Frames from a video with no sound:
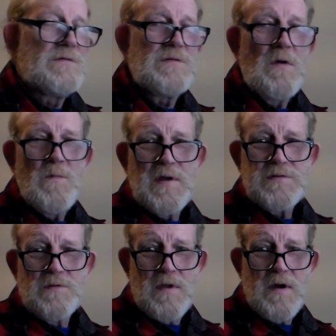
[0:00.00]
so
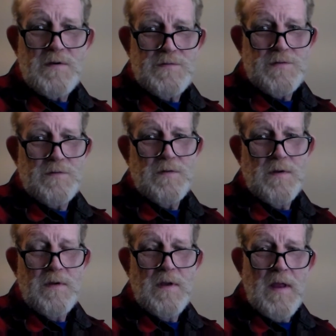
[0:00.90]
much larger
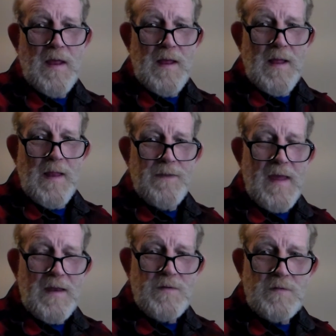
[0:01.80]

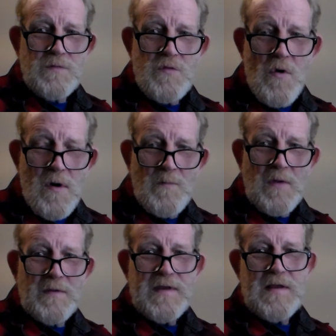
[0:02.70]
than
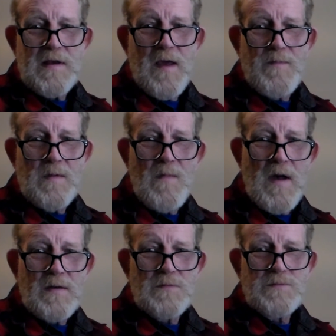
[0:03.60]
normal economic
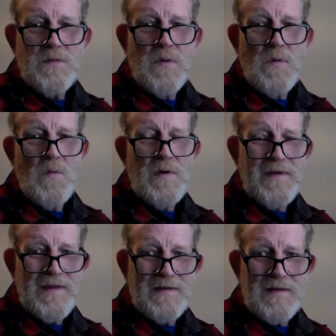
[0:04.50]
models would
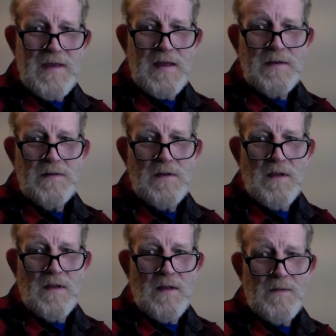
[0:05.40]
indicate
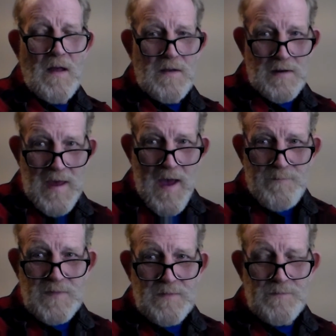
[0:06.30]
a
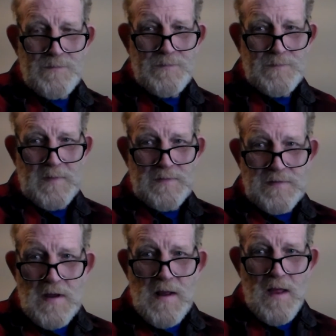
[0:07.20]
collapse in the
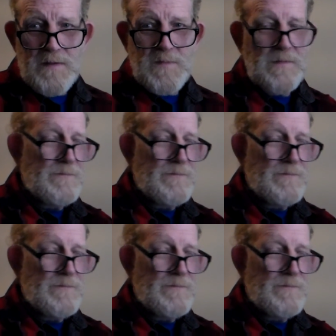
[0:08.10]
economy.